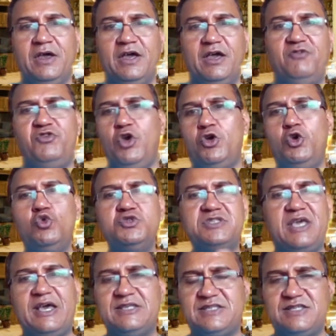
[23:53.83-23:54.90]
If your use
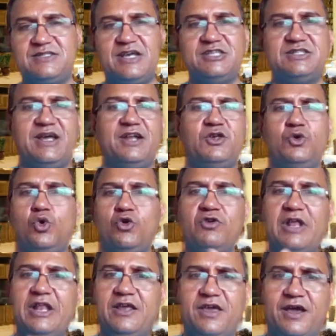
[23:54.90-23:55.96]
case is such that you don't
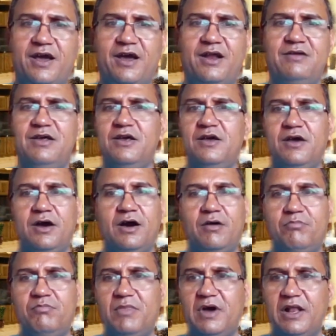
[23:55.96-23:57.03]
really care,
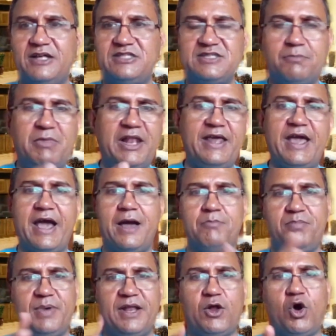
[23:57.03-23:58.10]
let's say
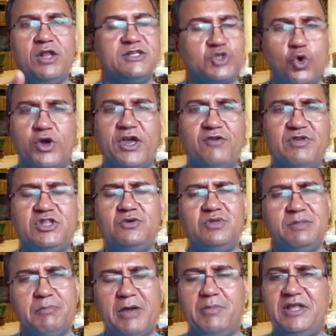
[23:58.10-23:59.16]
milliamp and all is okay with you,
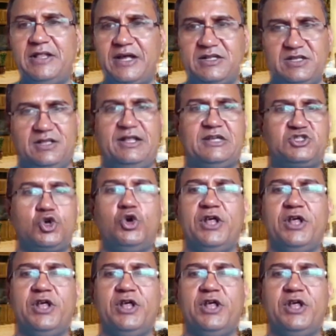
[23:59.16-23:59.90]
maybe that's good